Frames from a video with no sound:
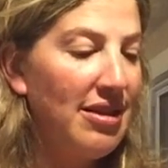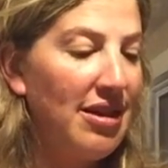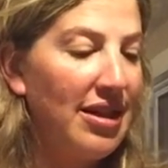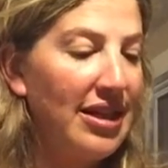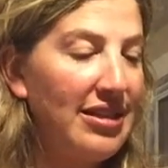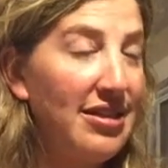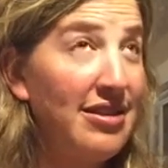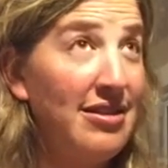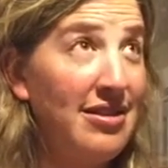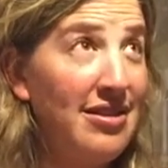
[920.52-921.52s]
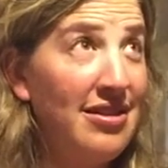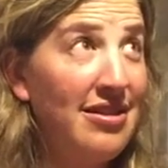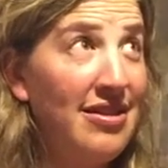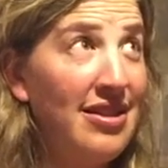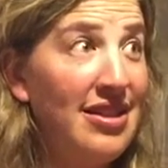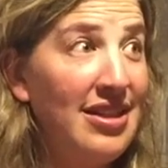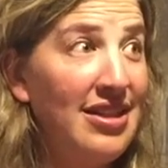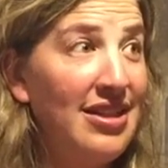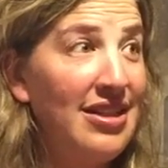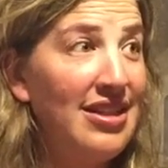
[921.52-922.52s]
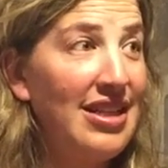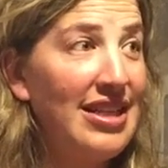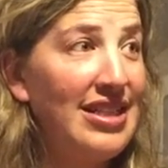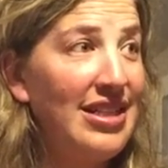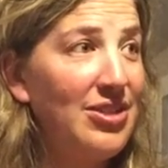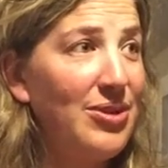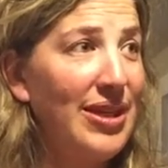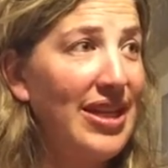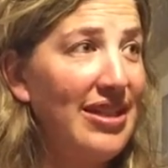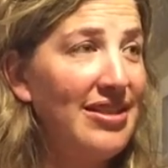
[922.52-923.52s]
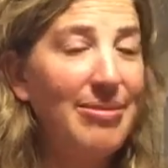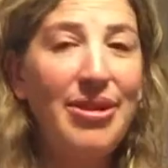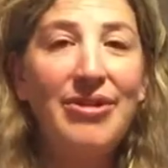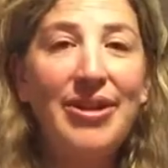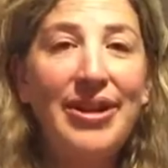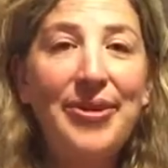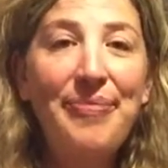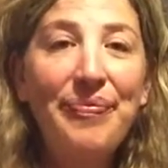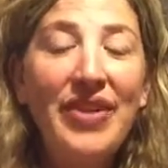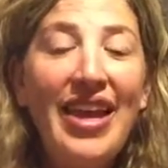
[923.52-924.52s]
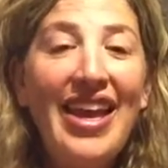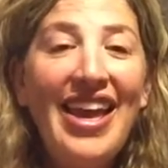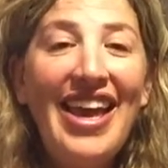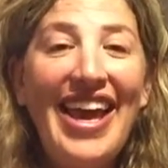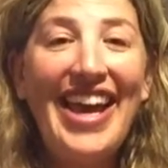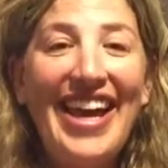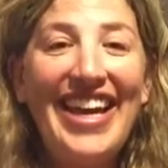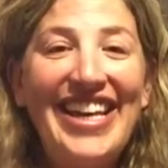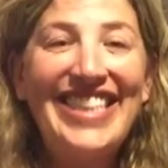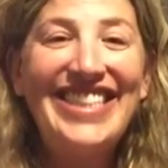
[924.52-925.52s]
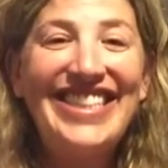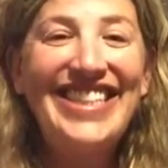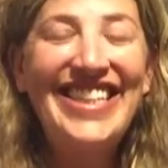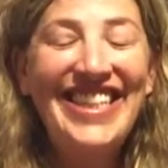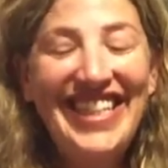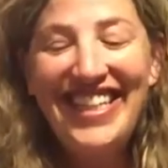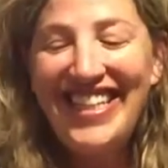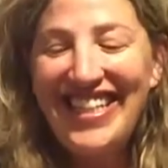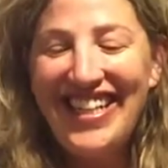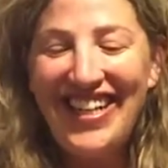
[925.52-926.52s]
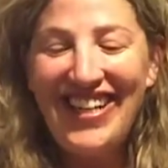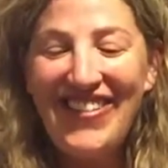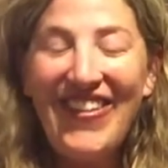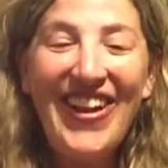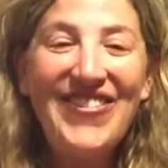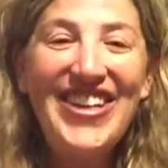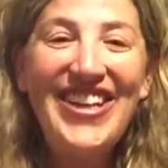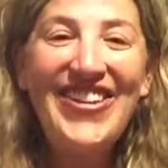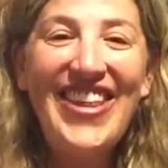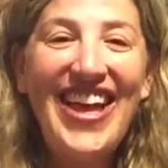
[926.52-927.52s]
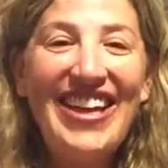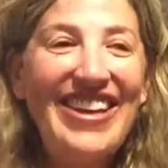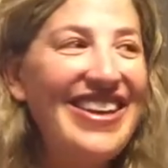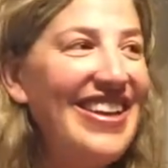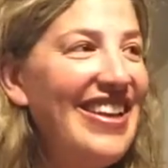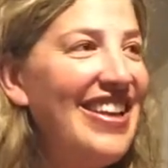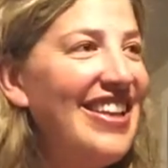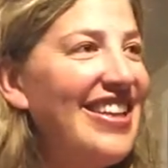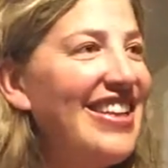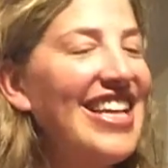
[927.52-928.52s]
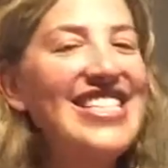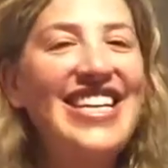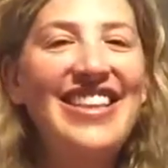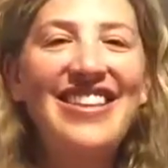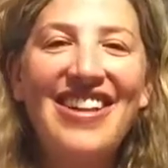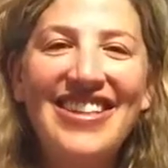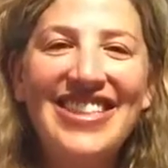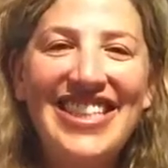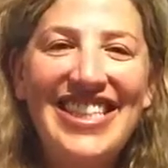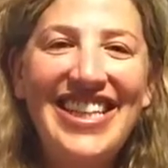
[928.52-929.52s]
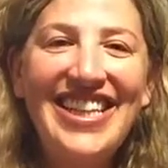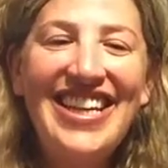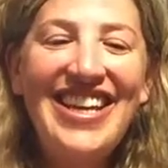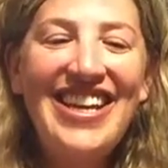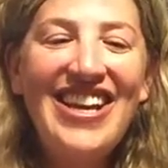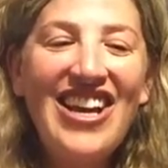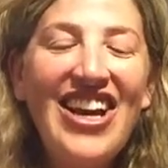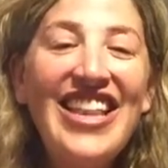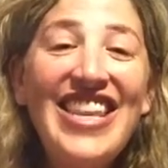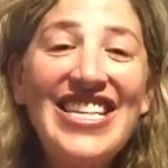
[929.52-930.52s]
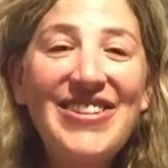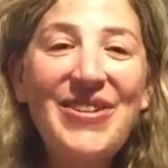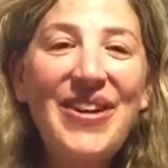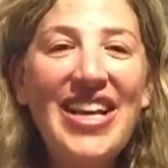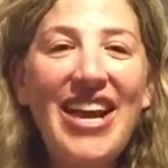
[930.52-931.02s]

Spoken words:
August 19th, 20th, something around there. And I will update you then. 19th. August 19th. All right, thanks everyone.